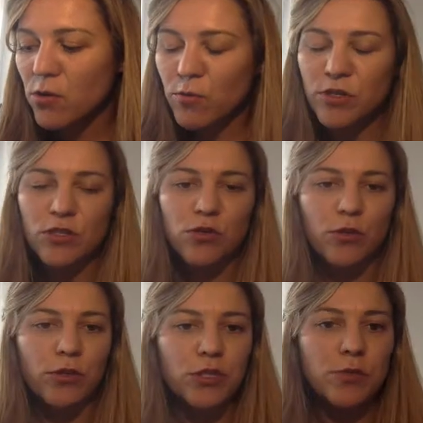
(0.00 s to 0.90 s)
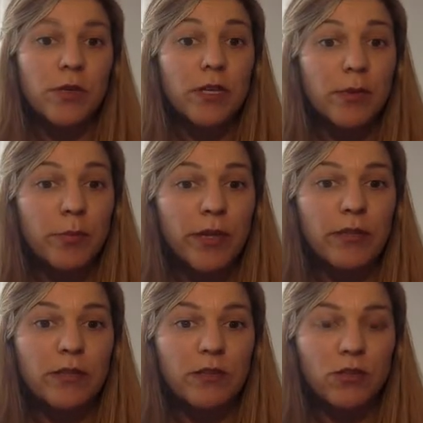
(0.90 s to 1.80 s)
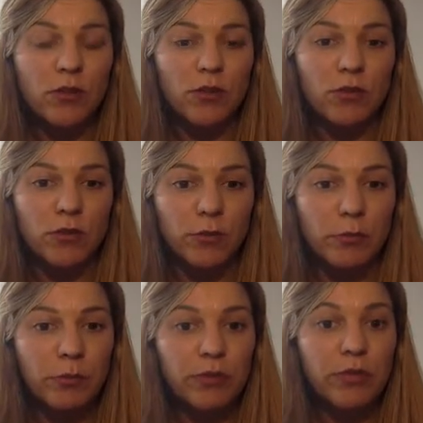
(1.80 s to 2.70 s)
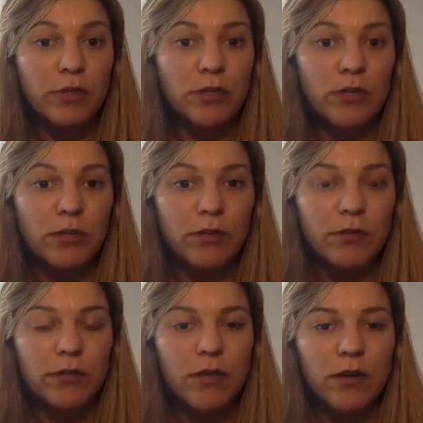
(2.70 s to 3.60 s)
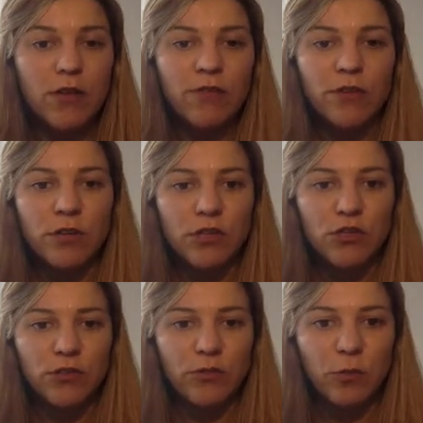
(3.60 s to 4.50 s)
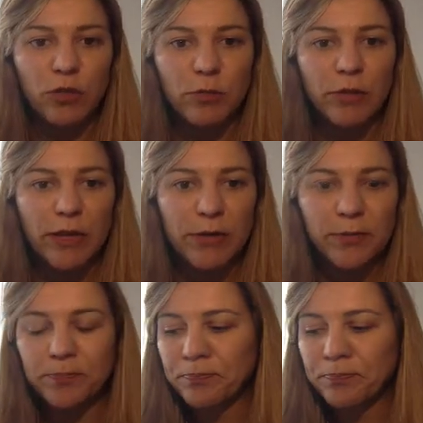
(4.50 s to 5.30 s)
which is going to be dependent on the particular uh, configuration of the multiplier.